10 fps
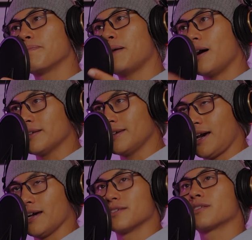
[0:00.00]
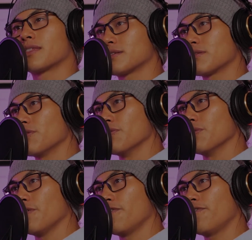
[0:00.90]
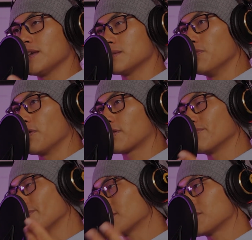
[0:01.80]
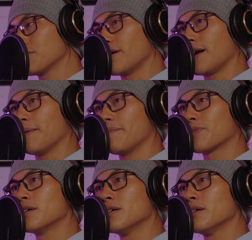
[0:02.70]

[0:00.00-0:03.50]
podcasts, through Facebook, through Instagram,